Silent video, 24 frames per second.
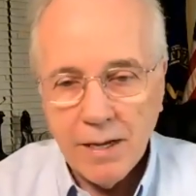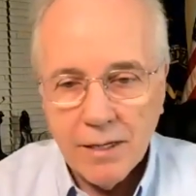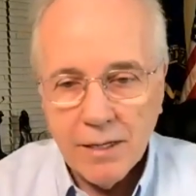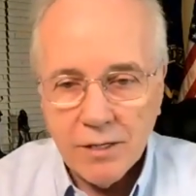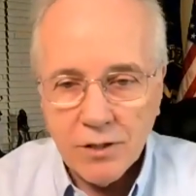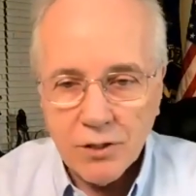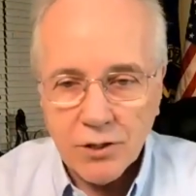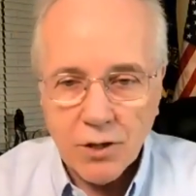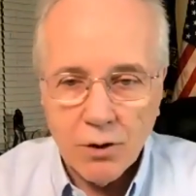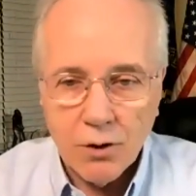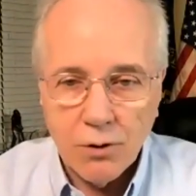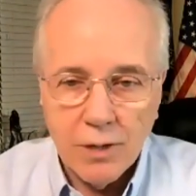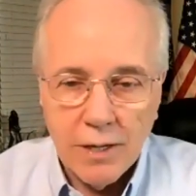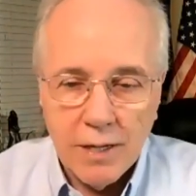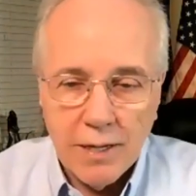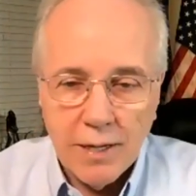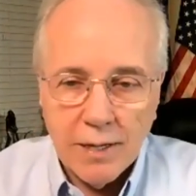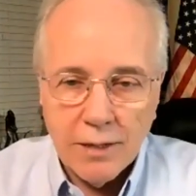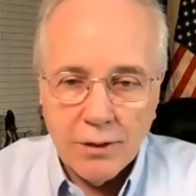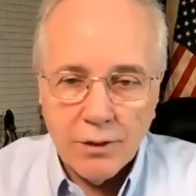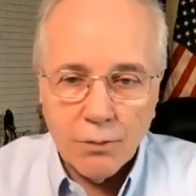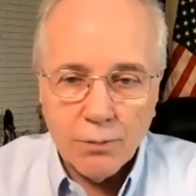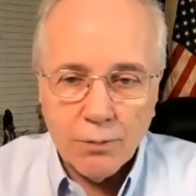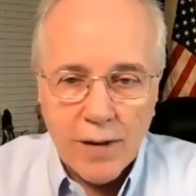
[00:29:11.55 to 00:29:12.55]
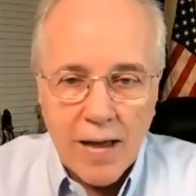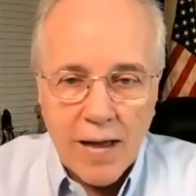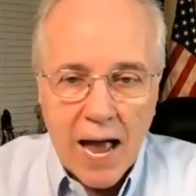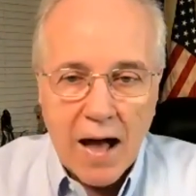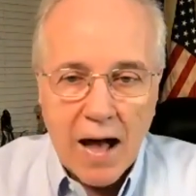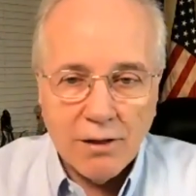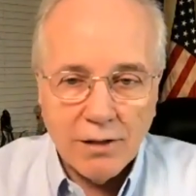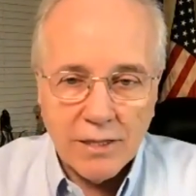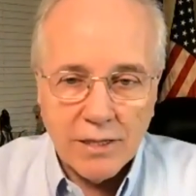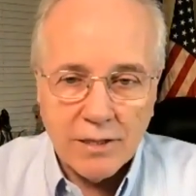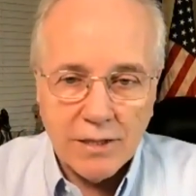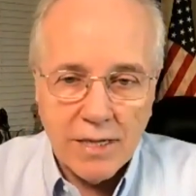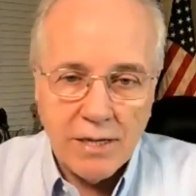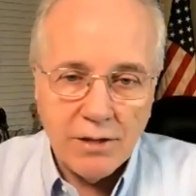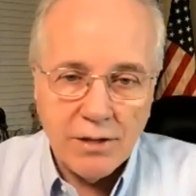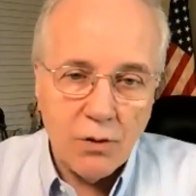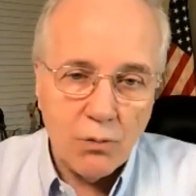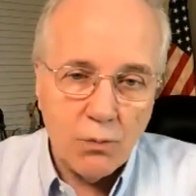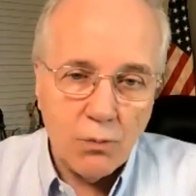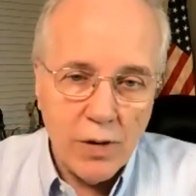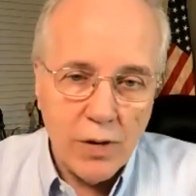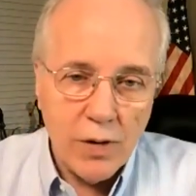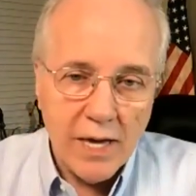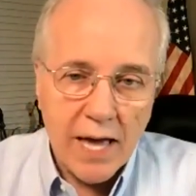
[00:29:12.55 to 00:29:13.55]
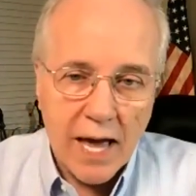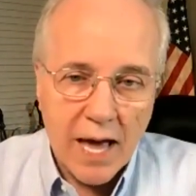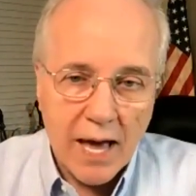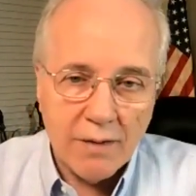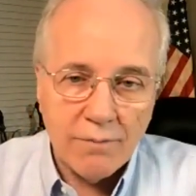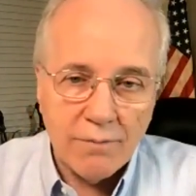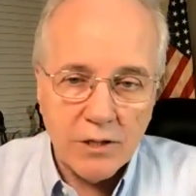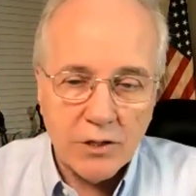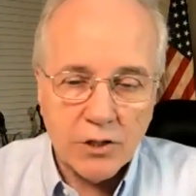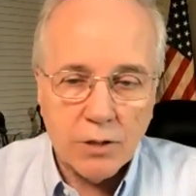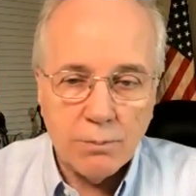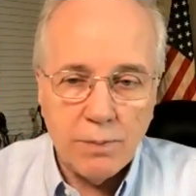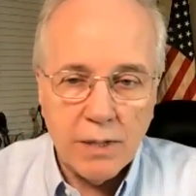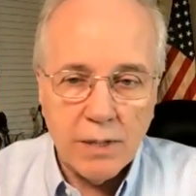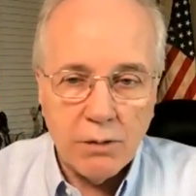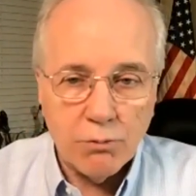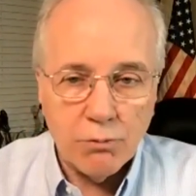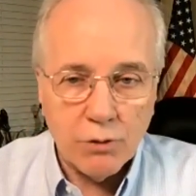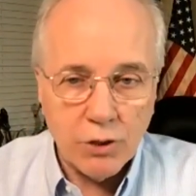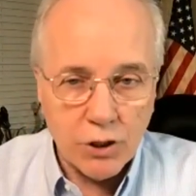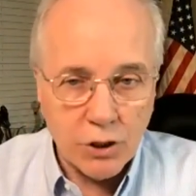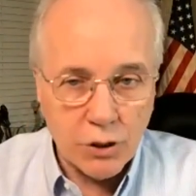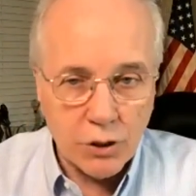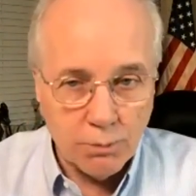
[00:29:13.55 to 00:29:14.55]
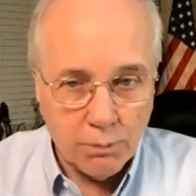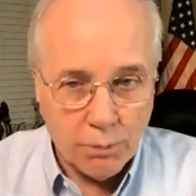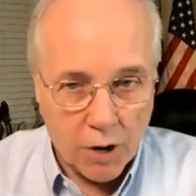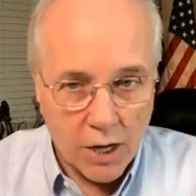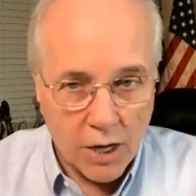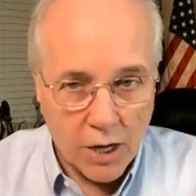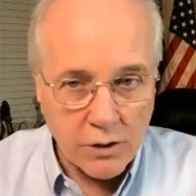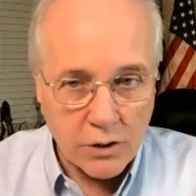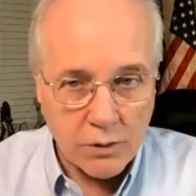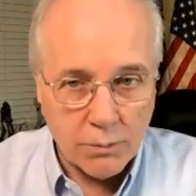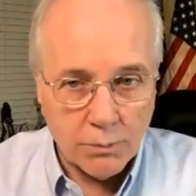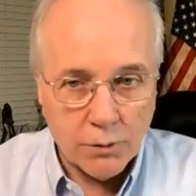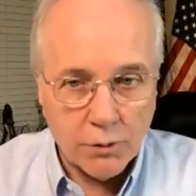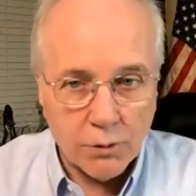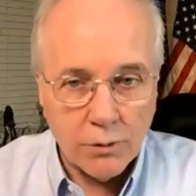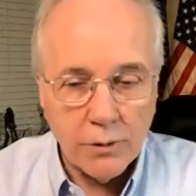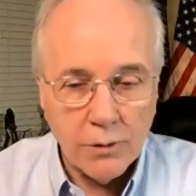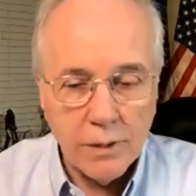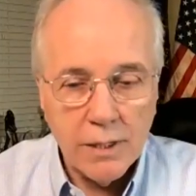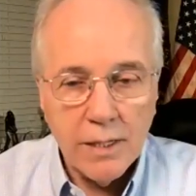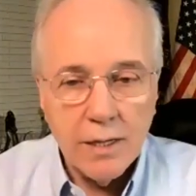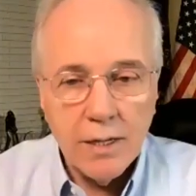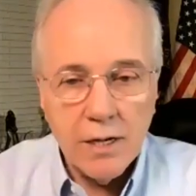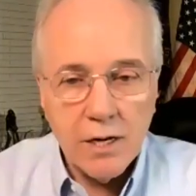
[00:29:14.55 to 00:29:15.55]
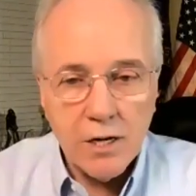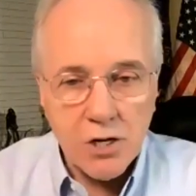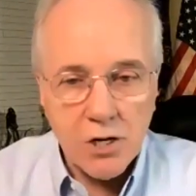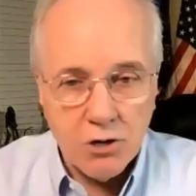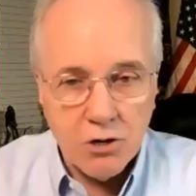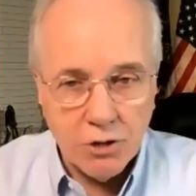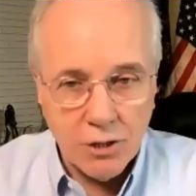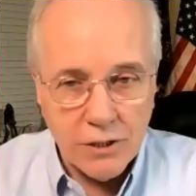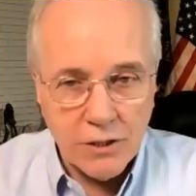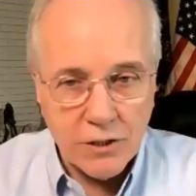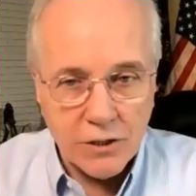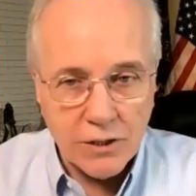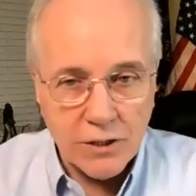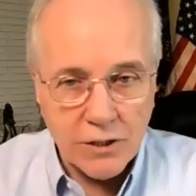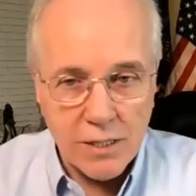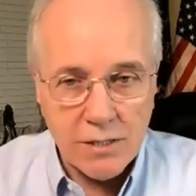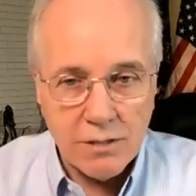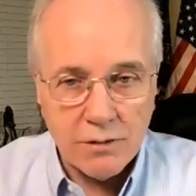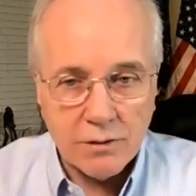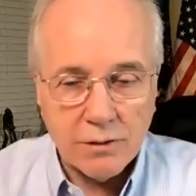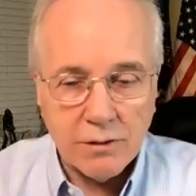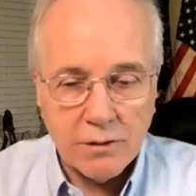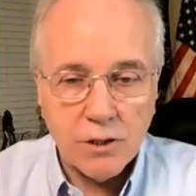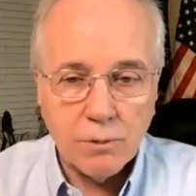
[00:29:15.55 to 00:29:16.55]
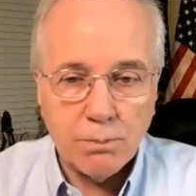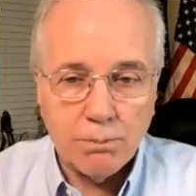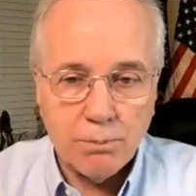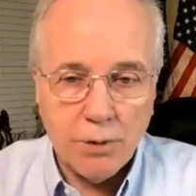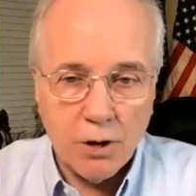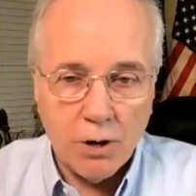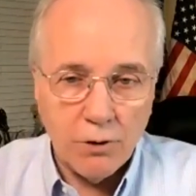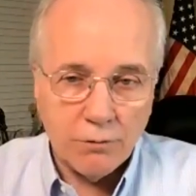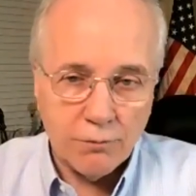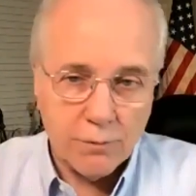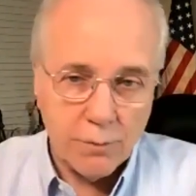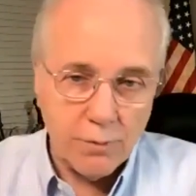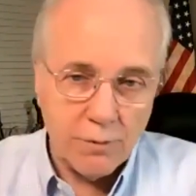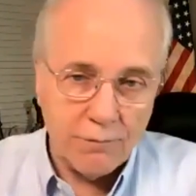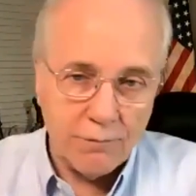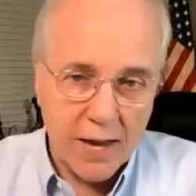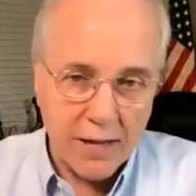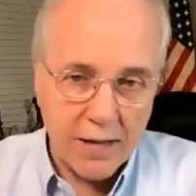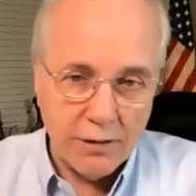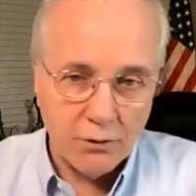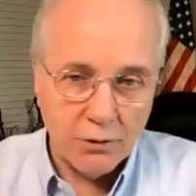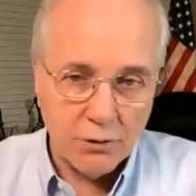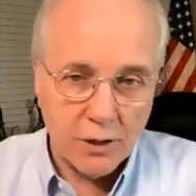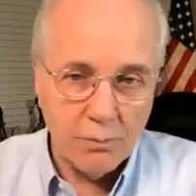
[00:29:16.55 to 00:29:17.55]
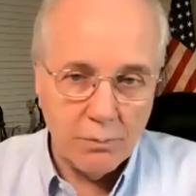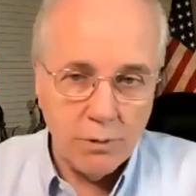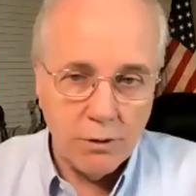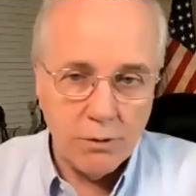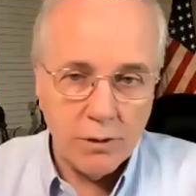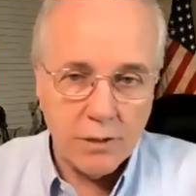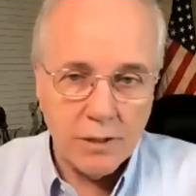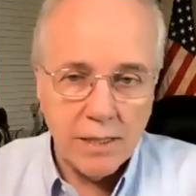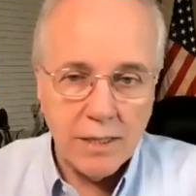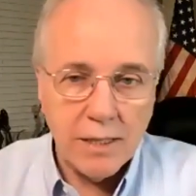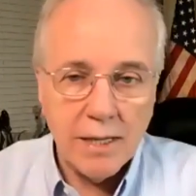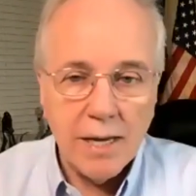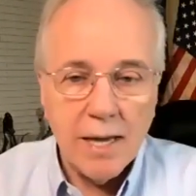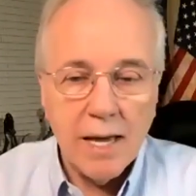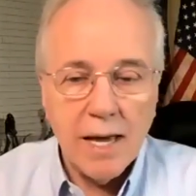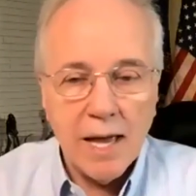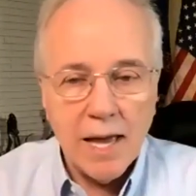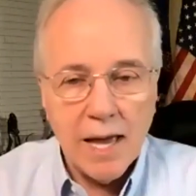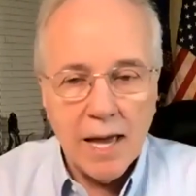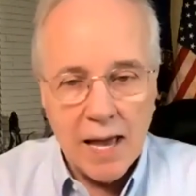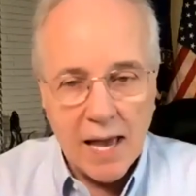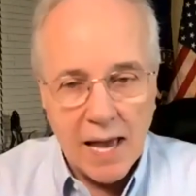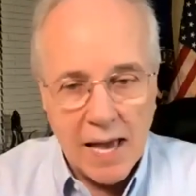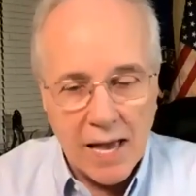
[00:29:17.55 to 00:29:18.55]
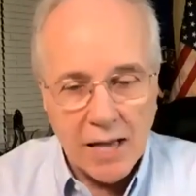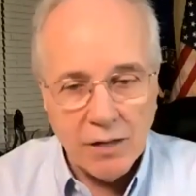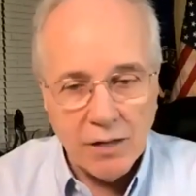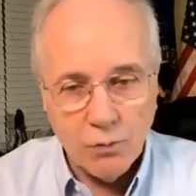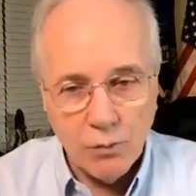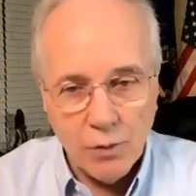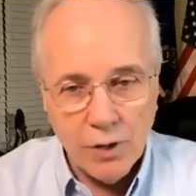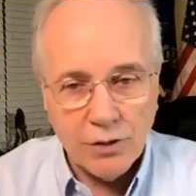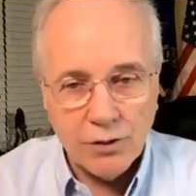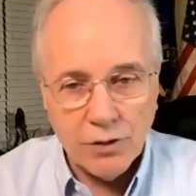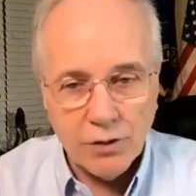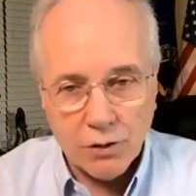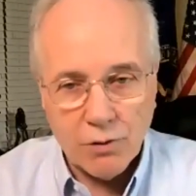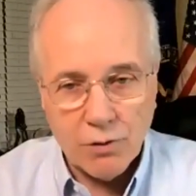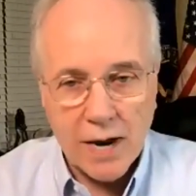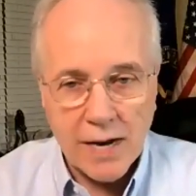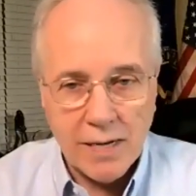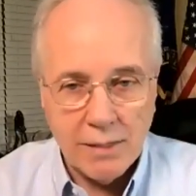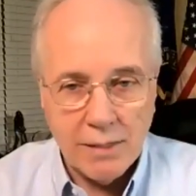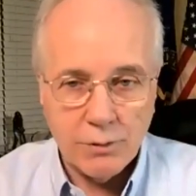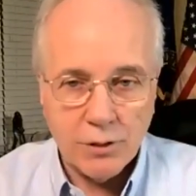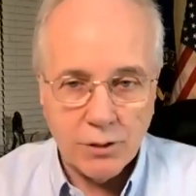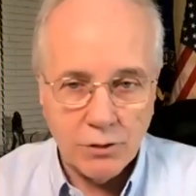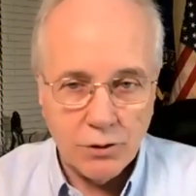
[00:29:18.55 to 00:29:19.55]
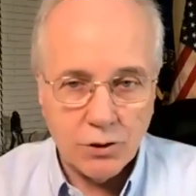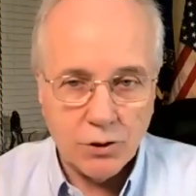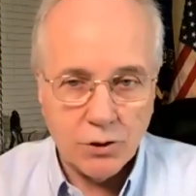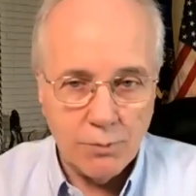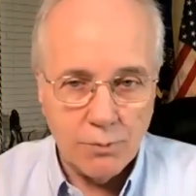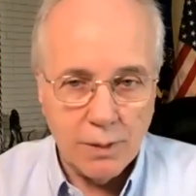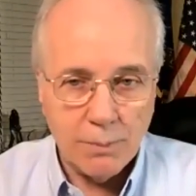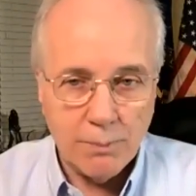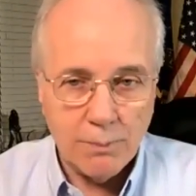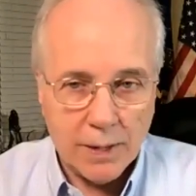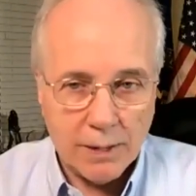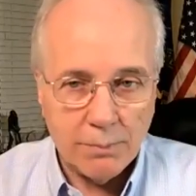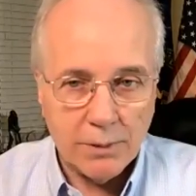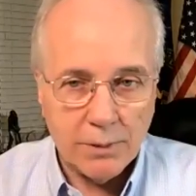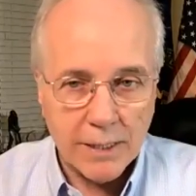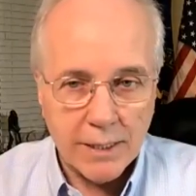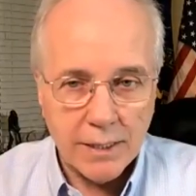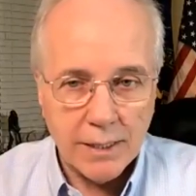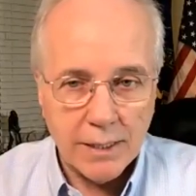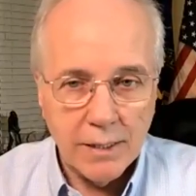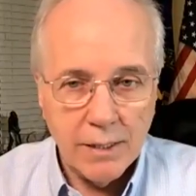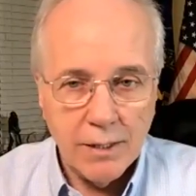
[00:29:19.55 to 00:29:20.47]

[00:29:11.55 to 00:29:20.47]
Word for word: So the reality that we have is to be responsible, good citizens, both from the vendor community and with the kratom consuming public.